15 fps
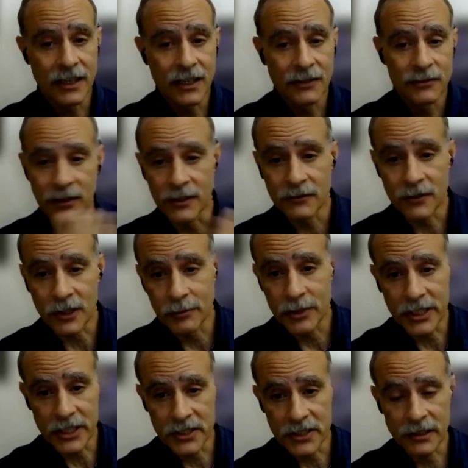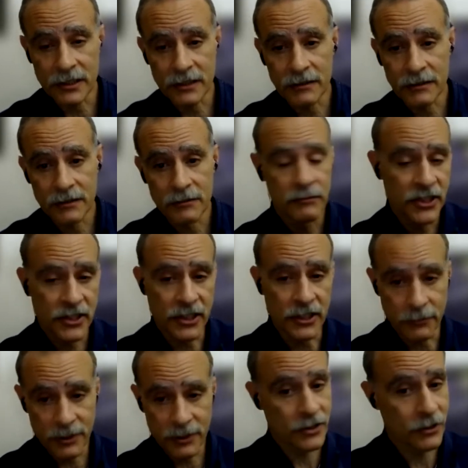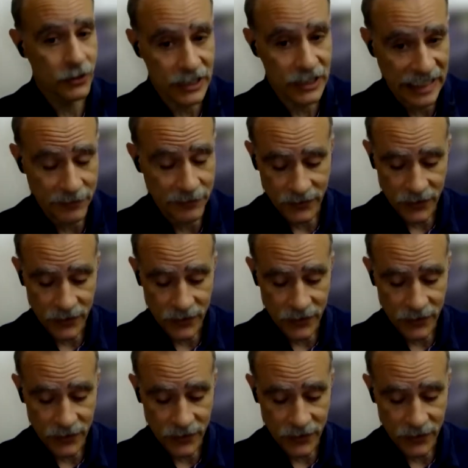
full of computational machinery, which is a good thing.